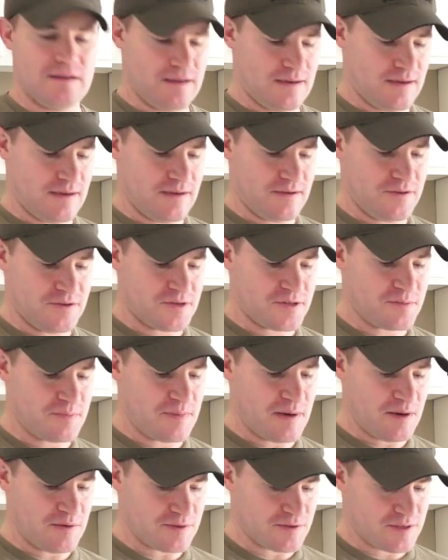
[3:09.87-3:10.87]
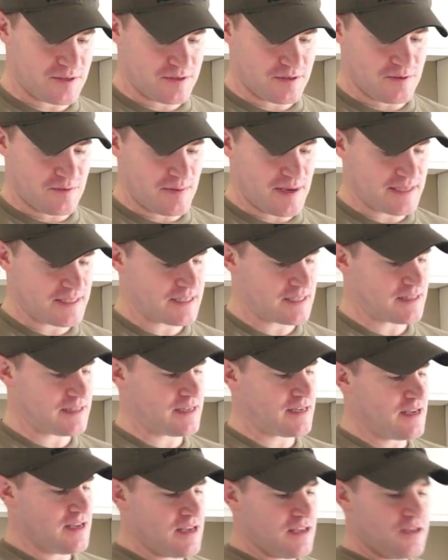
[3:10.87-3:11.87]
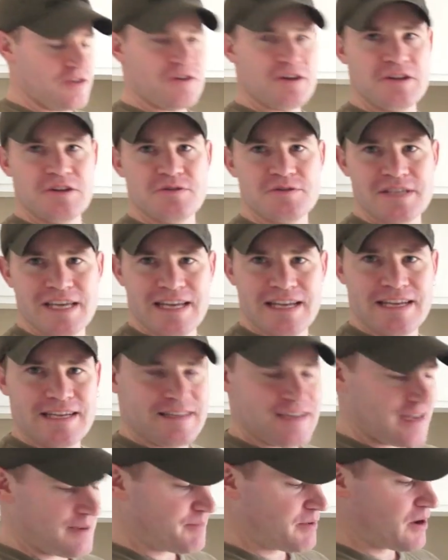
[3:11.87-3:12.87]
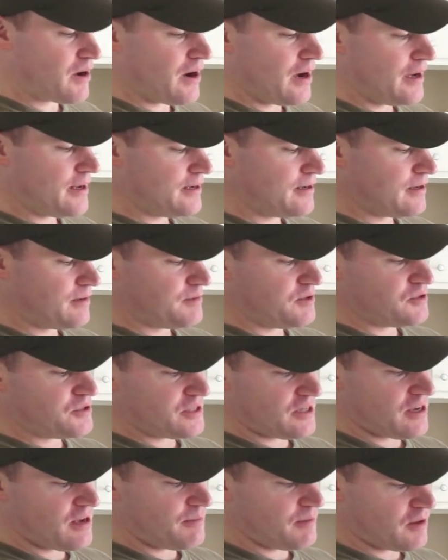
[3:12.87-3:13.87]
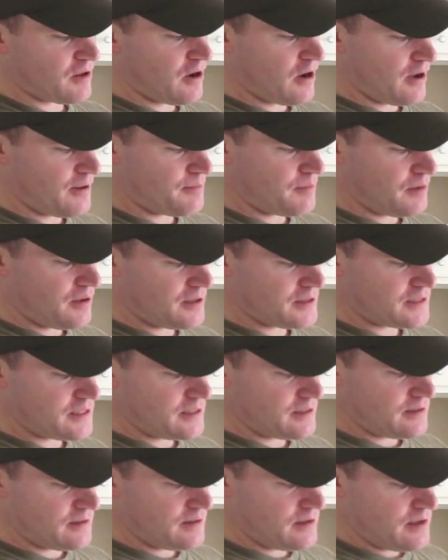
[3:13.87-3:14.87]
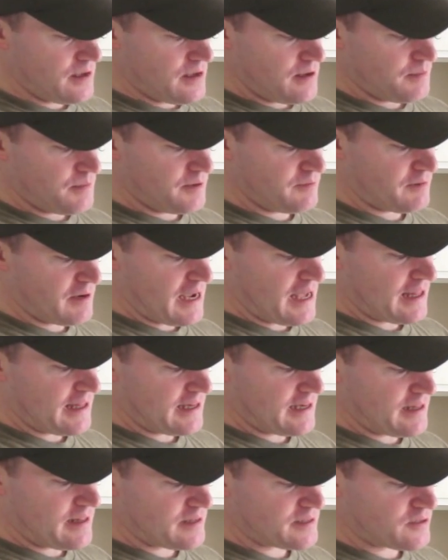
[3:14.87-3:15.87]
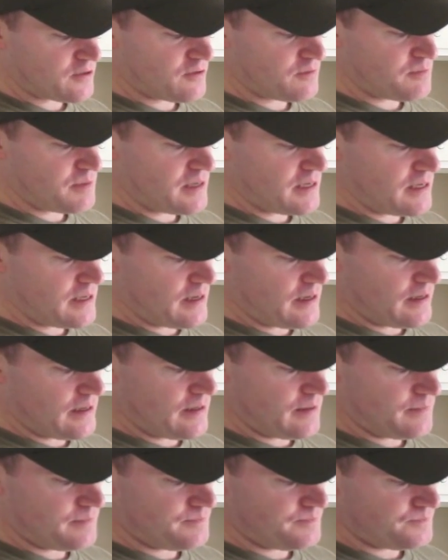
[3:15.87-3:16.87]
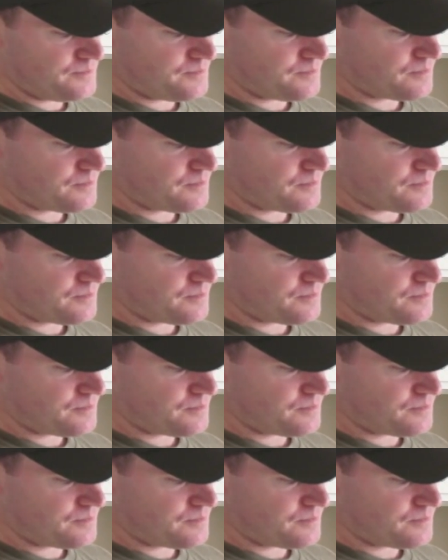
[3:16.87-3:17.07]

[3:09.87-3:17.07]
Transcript: your spouse. So basically, you can use any type of cotton. I'm using a couple cotton balls here, but in reality this could be a